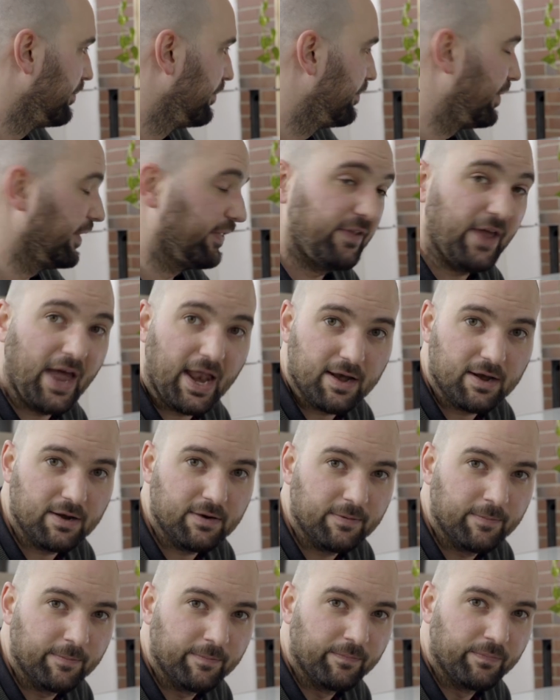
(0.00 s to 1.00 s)
But
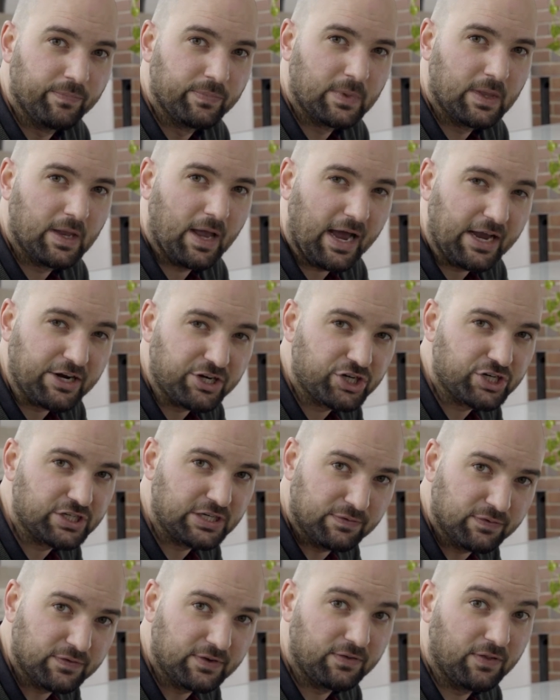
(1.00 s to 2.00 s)
then I
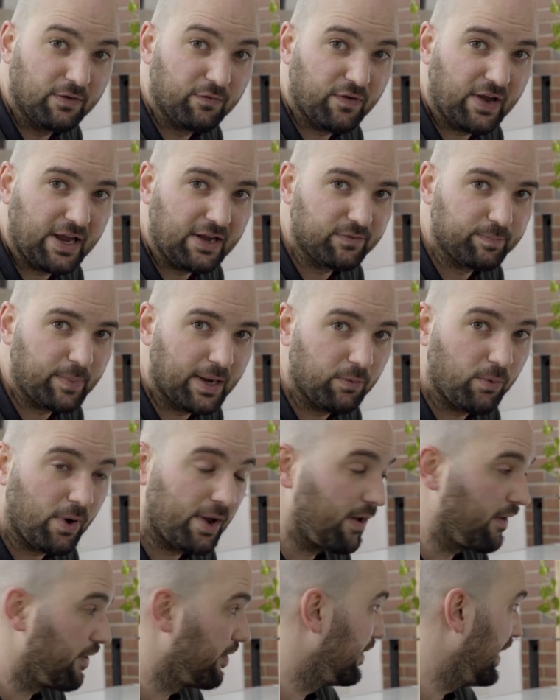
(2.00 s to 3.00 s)
shifted the phase by
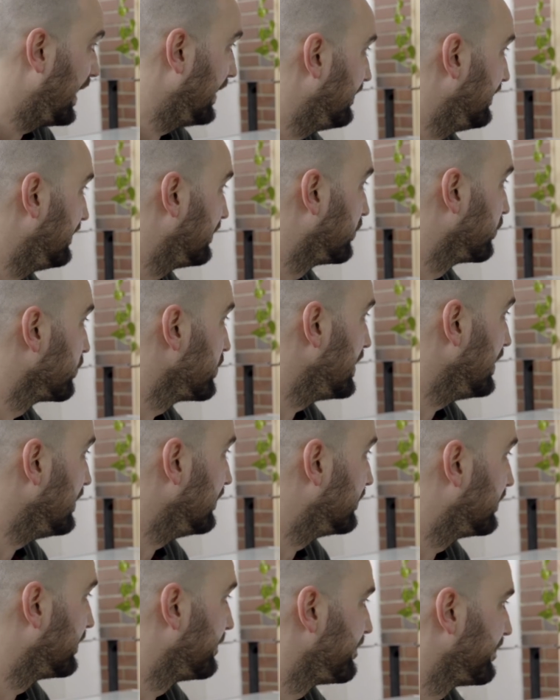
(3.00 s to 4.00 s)
180
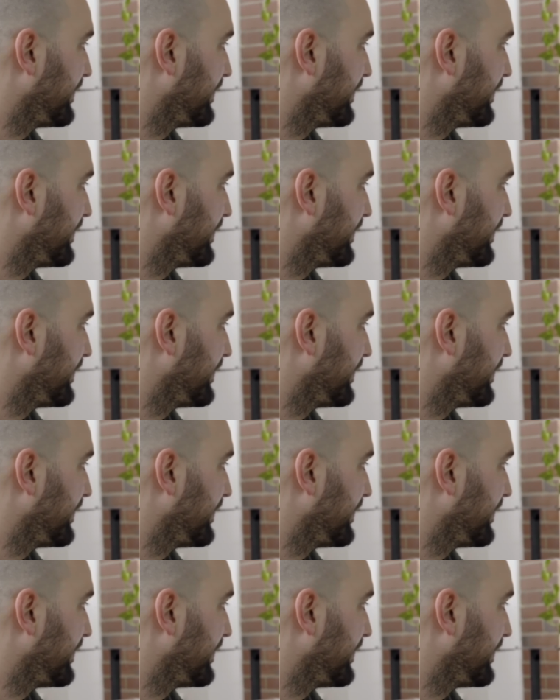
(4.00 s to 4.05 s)
degrees